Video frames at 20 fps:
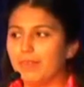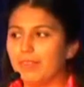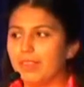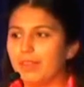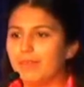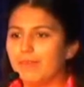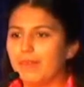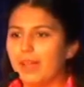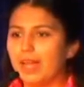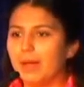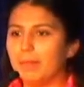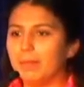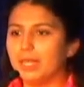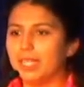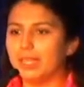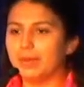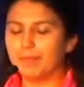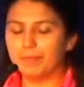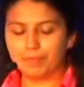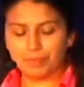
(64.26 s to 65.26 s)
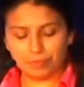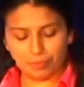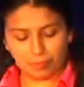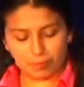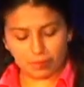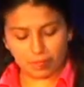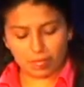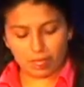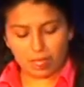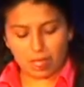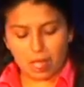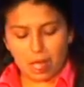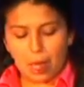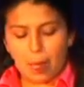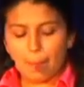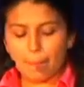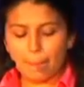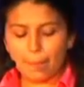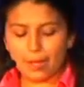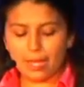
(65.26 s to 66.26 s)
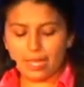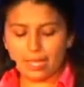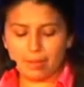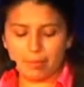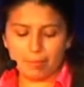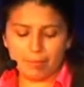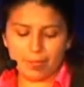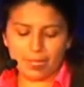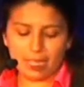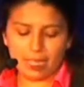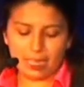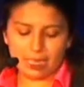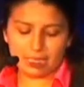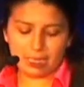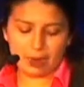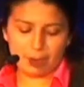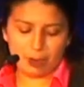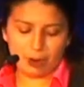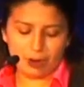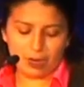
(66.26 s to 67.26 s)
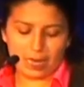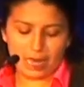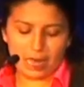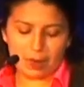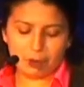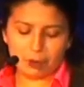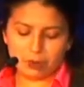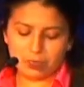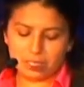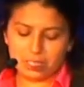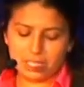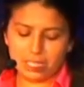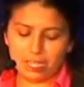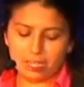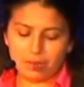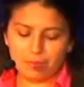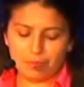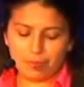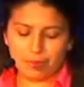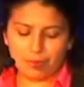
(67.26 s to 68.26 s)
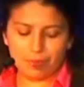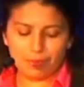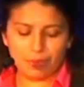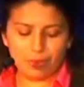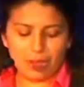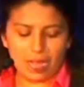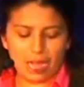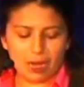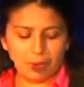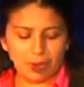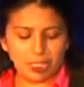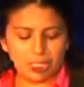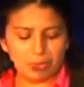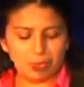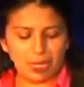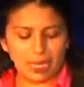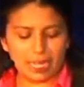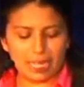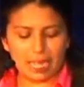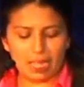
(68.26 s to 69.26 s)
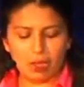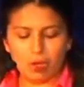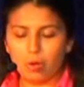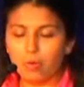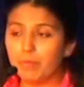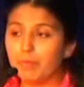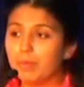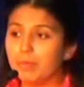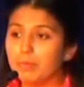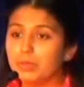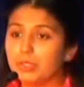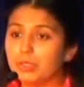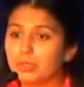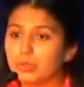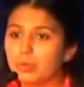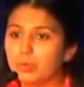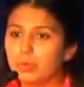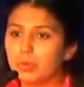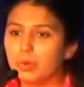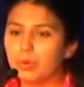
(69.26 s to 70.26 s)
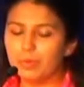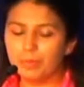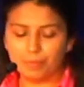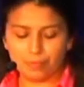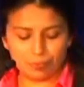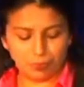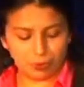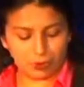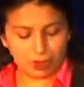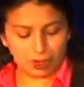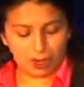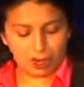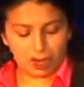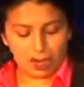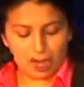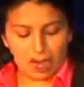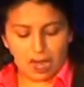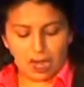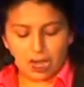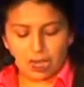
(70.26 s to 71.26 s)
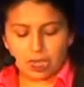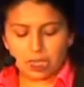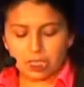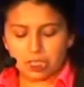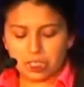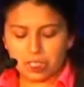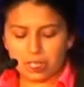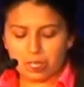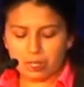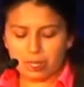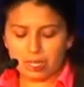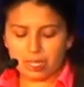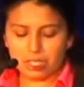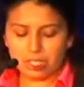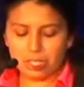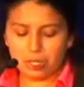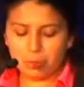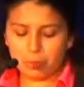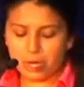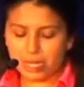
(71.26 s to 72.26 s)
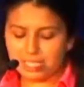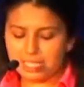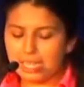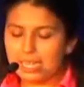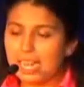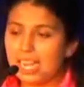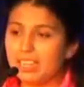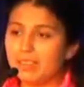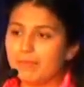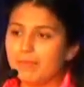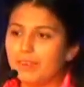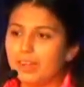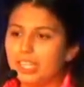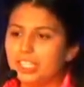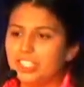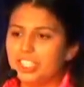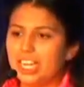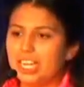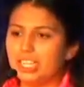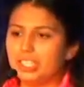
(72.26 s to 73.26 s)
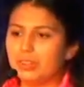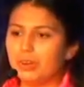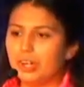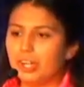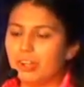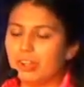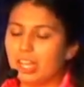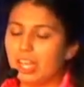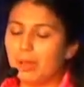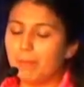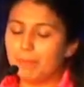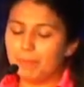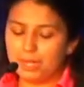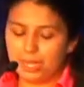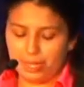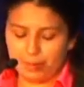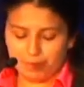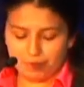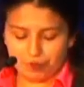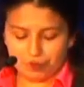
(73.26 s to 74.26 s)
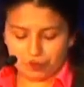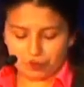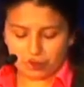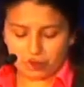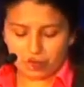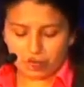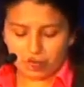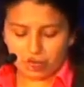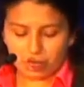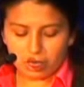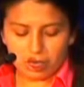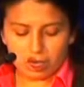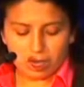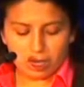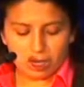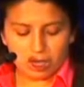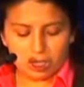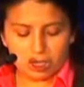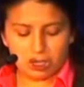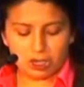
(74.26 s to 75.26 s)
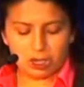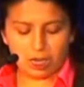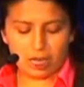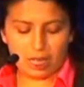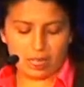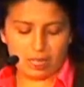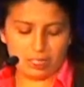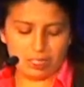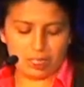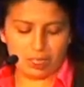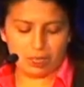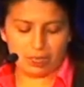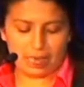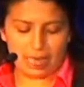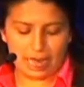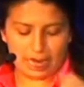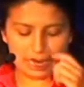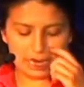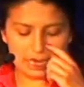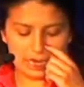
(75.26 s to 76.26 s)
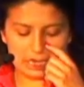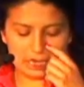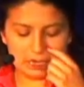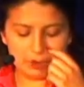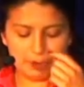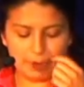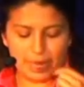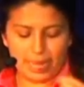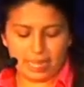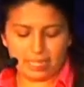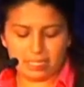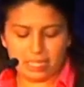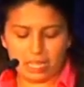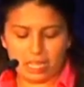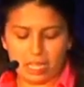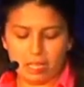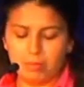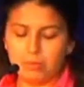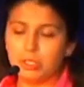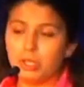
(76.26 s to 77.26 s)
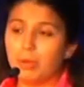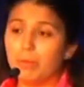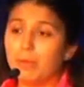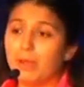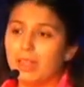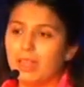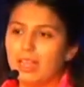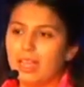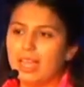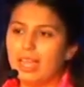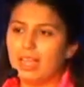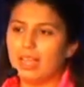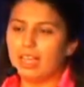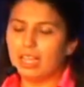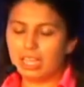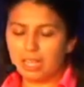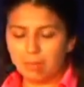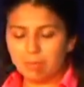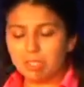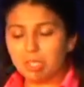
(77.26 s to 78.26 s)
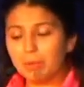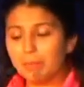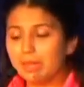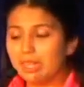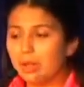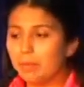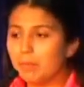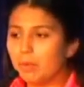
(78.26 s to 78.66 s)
for the family. But because I'm only able to see her for a few hours when I get home from school, she works at night for a janitorial company that cleans banks and comes home at 1